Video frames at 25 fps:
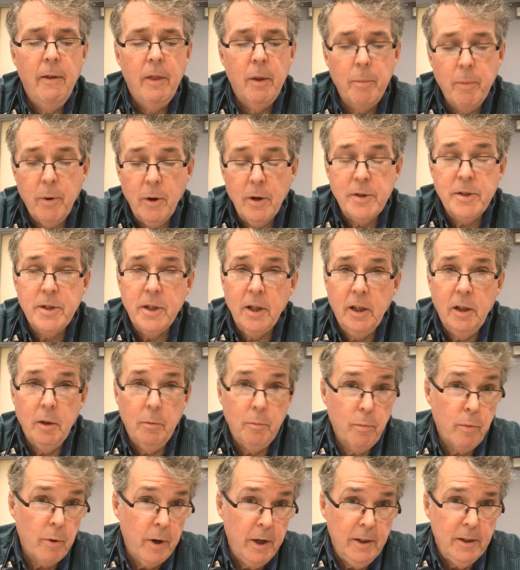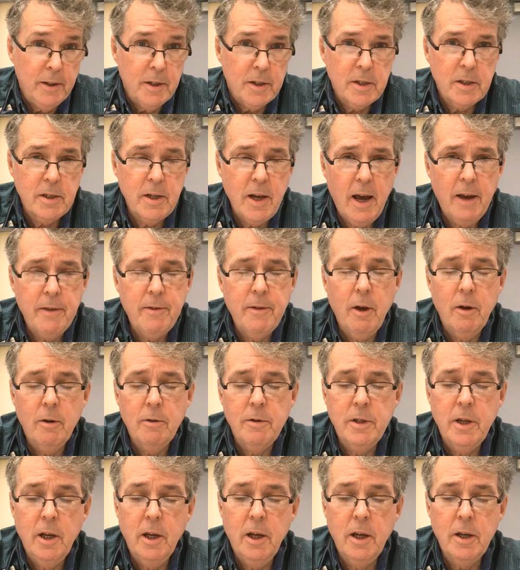The person can bring the
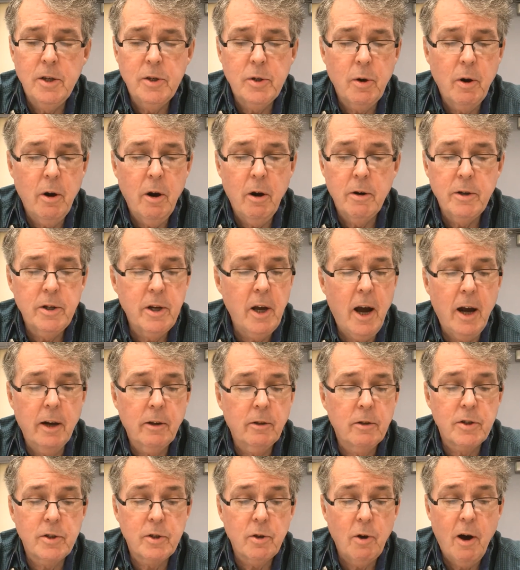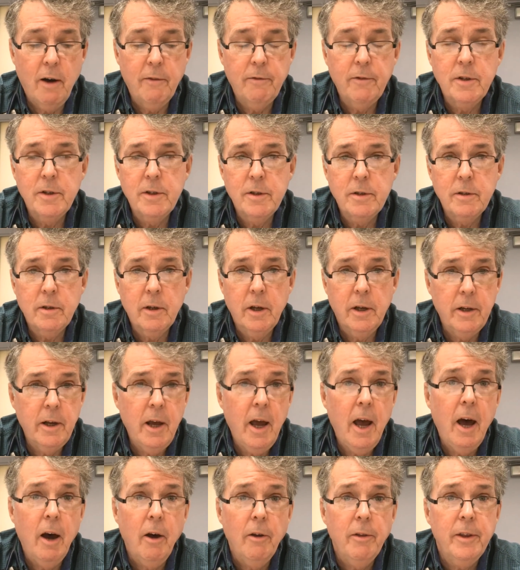Stetho to his or her doctor's office, and
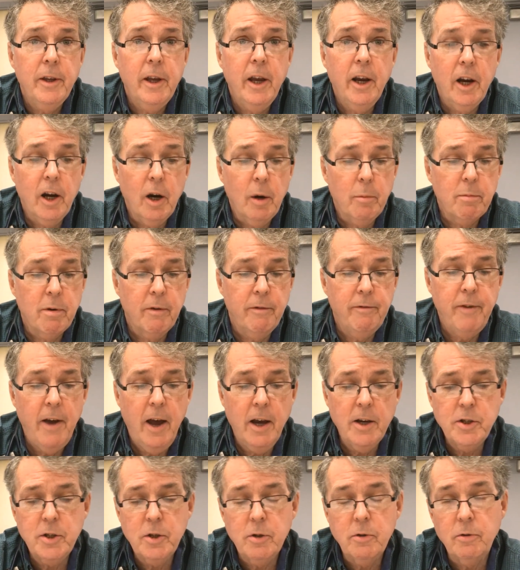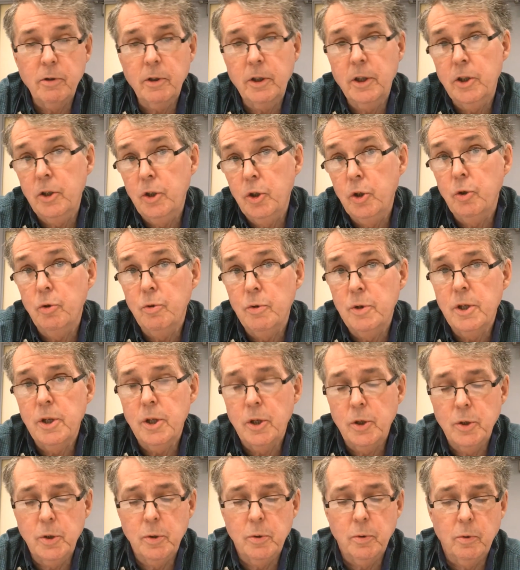a healthcare professional can use
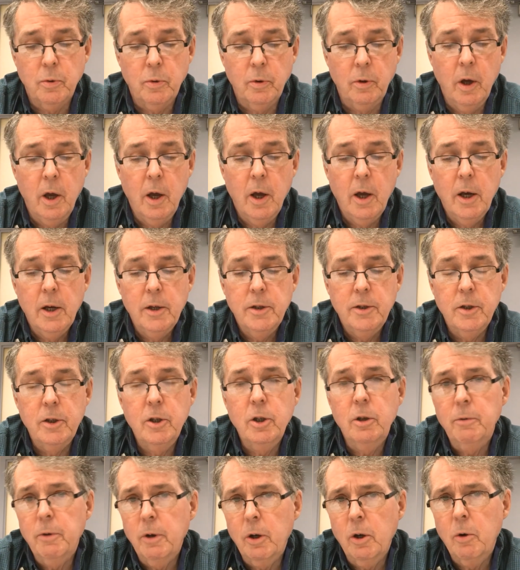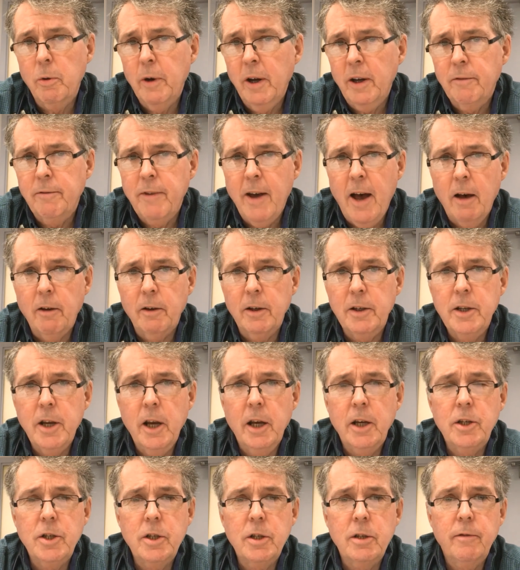the tool to do a quick
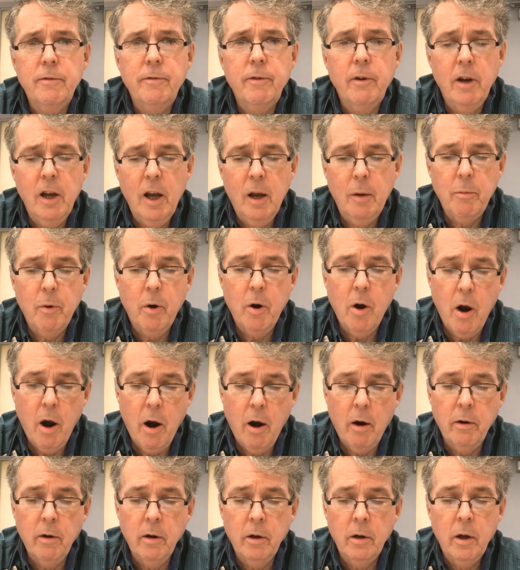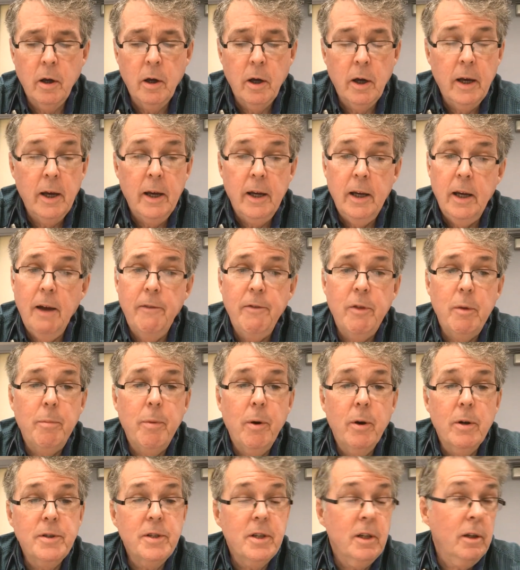validation for him or her. If the
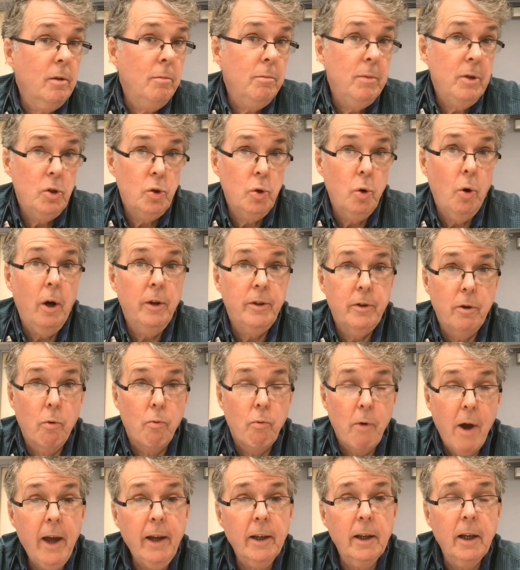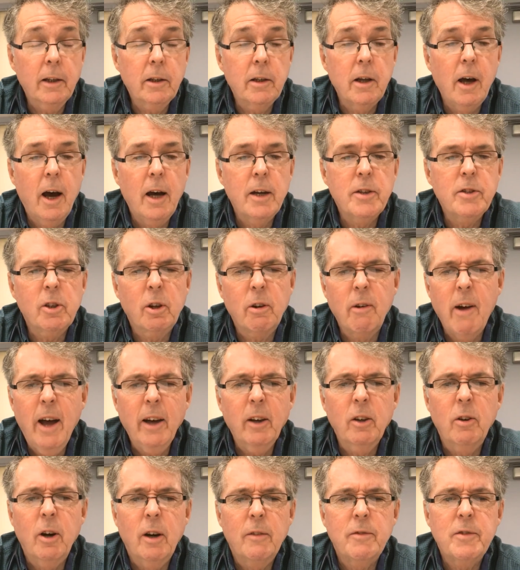person can be taught to recognize
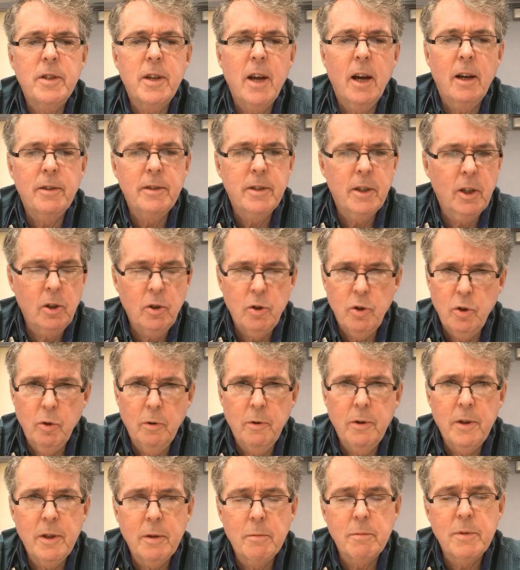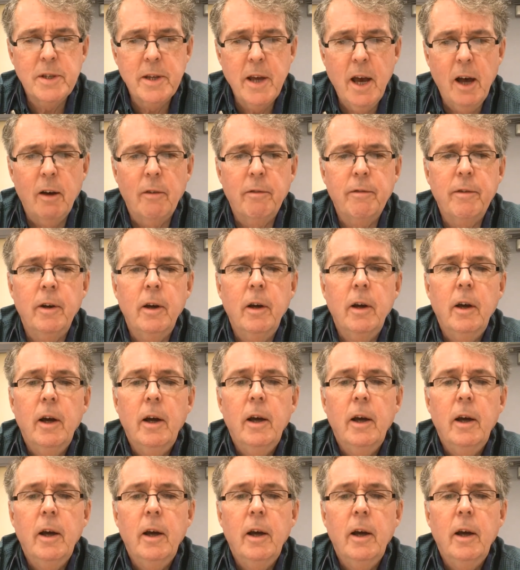Karatkov sounds, he can do it themselves.